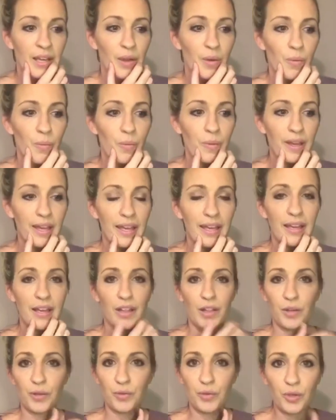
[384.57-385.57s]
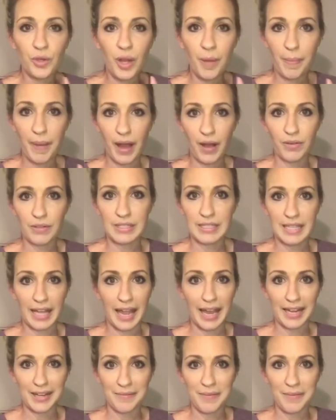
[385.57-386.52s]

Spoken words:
we grew up outside.